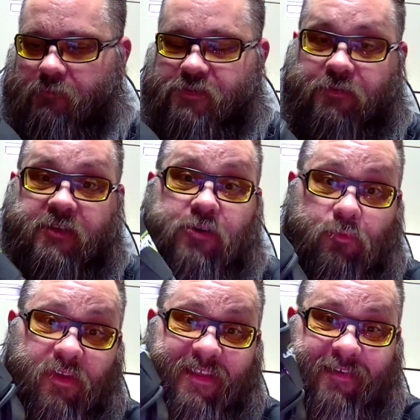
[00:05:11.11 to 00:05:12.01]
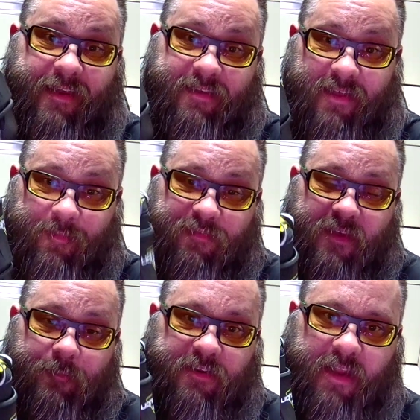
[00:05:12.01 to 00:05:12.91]
So these are really tight on my
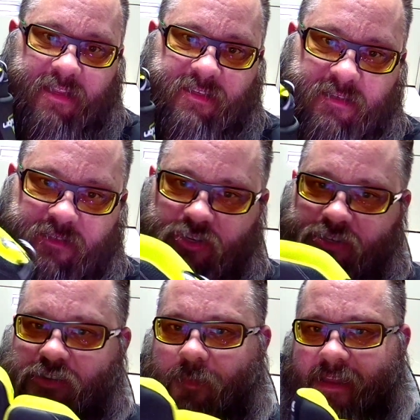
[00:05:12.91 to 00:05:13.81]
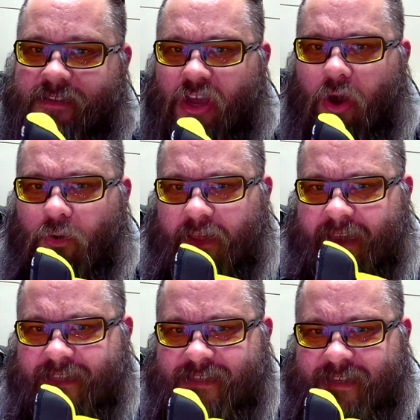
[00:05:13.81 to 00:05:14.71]
feet, but not just so my toe like
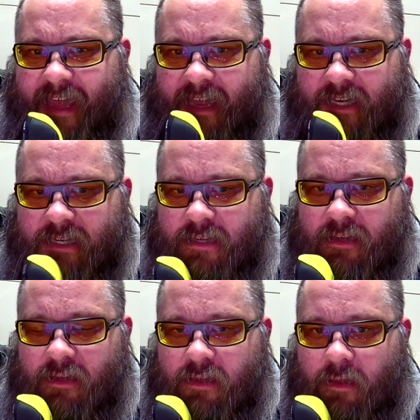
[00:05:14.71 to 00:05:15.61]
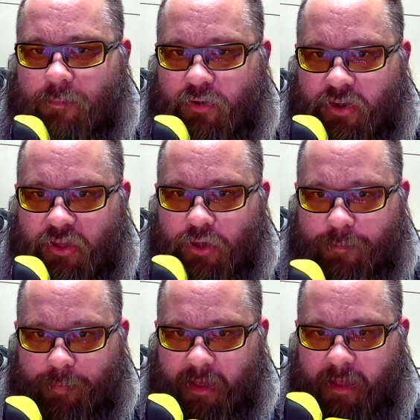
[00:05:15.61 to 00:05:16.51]
hits the end pretty
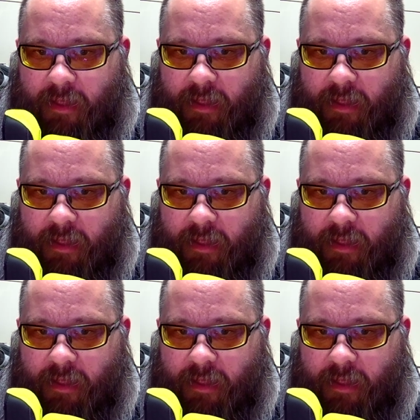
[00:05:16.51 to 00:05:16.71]
good, but